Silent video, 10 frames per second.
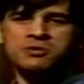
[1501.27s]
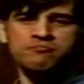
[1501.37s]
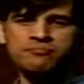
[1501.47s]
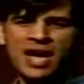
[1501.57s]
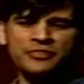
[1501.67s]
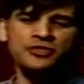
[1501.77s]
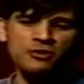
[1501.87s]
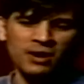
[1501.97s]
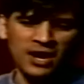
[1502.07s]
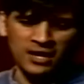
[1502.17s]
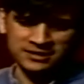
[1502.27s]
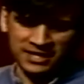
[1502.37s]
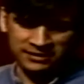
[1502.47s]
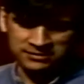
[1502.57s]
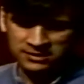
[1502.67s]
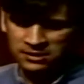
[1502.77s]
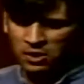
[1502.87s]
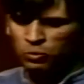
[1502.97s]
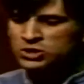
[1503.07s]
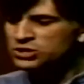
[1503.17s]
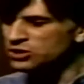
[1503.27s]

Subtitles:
Matthew Harding was